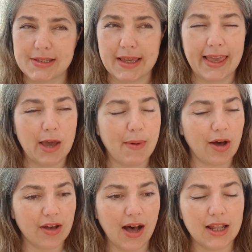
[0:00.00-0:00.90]
thinking
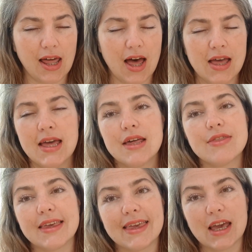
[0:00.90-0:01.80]
about colour,
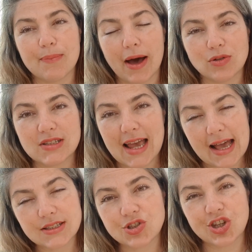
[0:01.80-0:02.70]
thinking about
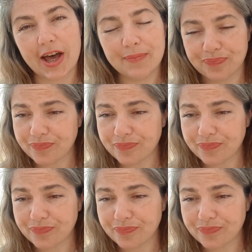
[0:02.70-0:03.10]
texture,